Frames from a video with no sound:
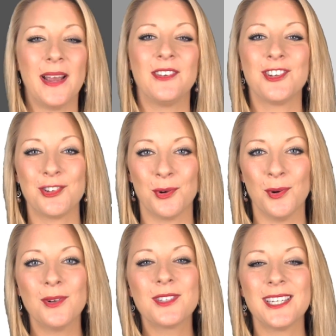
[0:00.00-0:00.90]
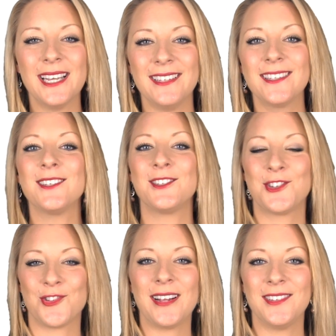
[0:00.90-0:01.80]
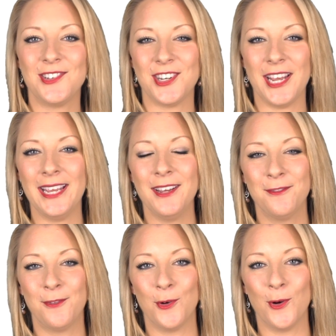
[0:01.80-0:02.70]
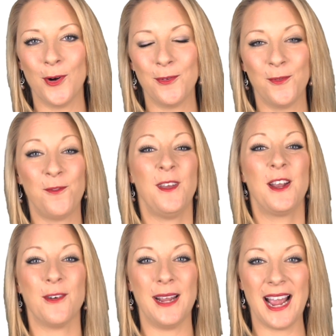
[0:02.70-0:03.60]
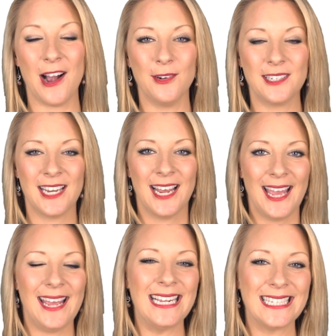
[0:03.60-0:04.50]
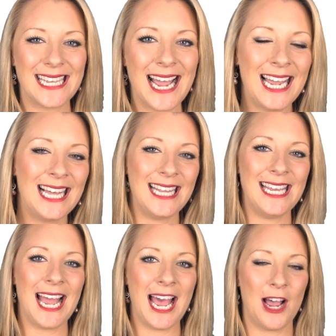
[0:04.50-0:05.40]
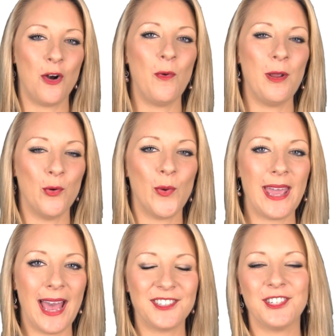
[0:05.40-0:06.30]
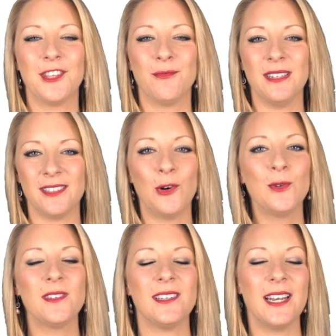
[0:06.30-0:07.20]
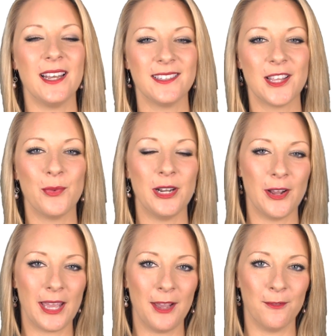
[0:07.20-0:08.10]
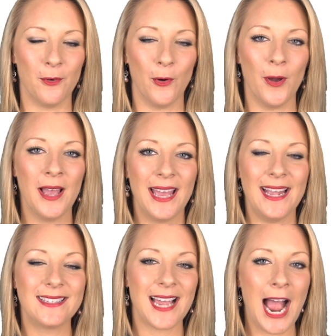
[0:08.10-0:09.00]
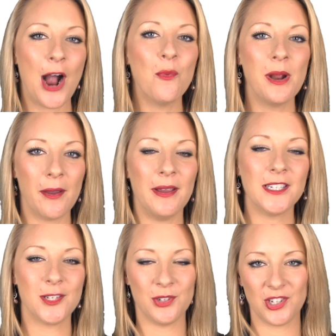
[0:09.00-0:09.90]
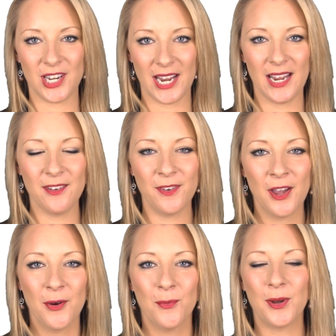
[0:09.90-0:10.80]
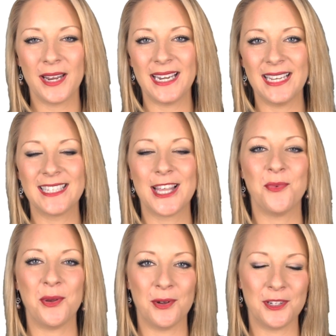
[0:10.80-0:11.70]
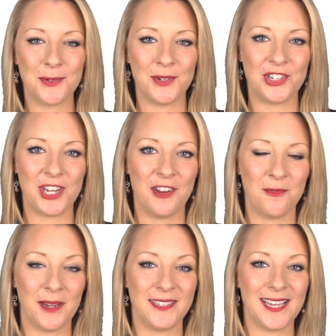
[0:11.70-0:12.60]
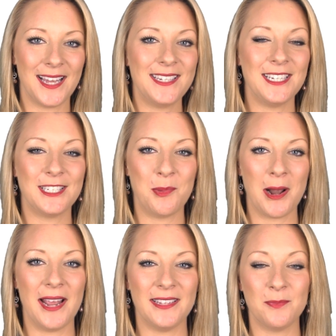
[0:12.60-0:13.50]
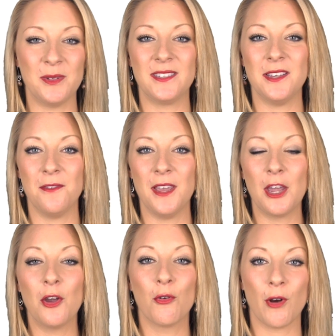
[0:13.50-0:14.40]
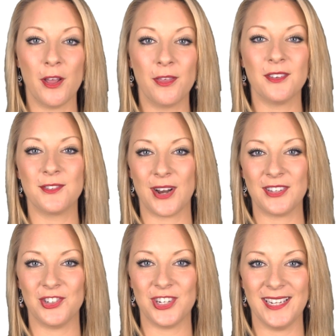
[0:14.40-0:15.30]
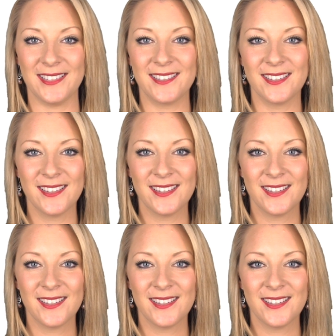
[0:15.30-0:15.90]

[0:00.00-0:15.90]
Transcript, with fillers: Well, in short, it's the strategy for, for figuring out exactly how we will get the results it is that we're looking for. It's how we're going to achieve what it is that we want to achieve by setting into place specific growth strategies.